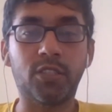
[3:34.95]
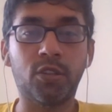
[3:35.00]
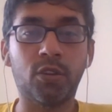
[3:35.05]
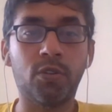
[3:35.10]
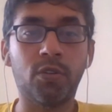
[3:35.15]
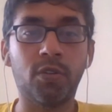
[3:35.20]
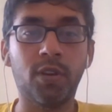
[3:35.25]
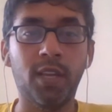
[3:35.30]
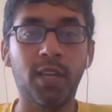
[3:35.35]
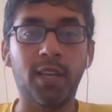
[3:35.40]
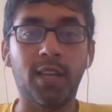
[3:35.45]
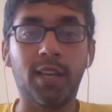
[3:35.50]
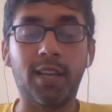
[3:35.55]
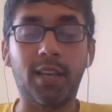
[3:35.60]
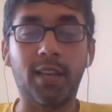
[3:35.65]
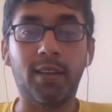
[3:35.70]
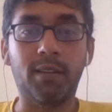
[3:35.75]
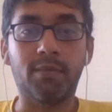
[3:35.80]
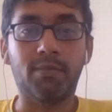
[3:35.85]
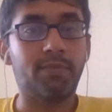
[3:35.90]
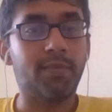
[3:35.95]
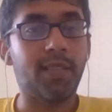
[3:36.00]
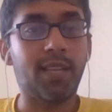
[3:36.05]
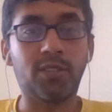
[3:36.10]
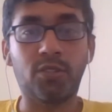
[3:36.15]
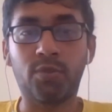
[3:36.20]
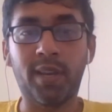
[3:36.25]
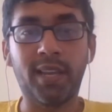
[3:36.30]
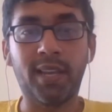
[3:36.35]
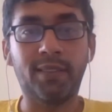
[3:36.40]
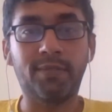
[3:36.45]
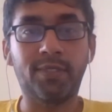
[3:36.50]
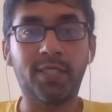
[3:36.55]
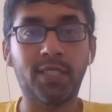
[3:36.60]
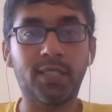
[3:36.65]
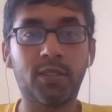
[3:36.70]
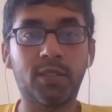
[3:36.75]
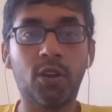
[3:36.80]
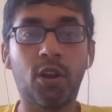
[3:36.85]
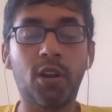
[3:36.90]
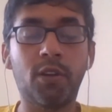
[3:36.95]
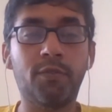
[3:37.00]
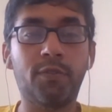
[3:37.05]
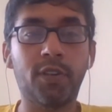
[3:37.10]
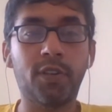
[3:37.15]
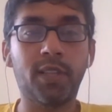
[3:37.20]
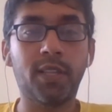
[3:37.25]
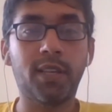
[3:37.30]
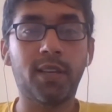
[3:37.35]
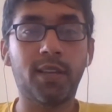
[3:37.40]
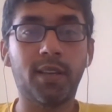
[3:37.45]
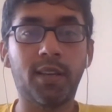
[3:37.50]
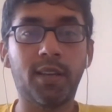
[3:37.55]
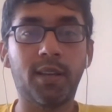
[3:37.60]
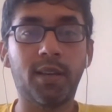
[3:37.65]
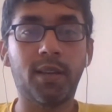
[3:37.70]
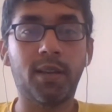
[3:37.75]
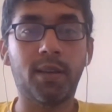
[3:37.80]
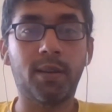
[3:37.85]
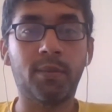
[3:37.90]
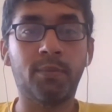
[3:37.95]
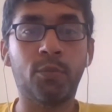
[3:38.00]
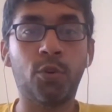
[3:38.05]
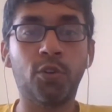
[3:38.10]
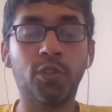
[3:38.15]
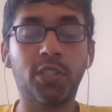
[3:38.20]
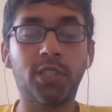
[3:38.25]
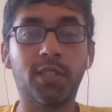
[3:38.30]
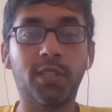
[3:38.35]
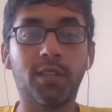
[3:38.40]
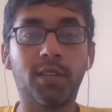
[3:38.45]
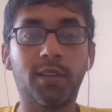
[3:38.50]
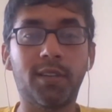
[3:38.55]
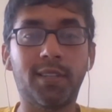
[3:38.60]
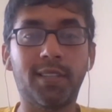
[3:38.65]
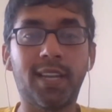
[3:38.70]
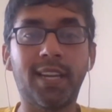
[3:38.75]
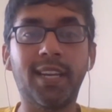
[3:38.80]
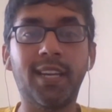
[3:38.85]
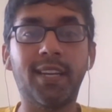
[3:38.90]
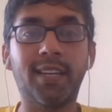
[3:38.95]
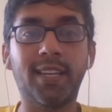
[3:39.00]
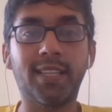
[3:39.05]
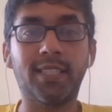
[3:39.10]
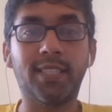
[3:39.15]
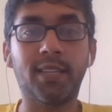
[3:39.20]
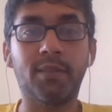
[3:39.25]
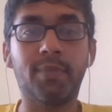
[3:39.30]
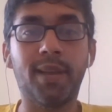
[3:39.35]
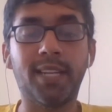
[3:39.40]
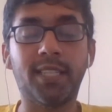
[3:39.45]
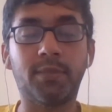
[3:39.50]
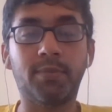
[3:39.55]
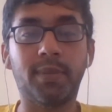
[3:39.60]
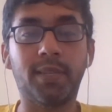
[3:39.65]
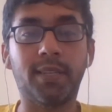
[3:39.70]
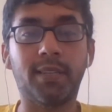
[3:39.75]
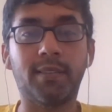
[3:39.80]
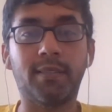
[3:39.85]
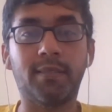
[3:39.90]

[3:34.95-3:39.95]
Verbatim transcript: So uh, that's why I've just gone for the uh, most uh, tried and tested batsman.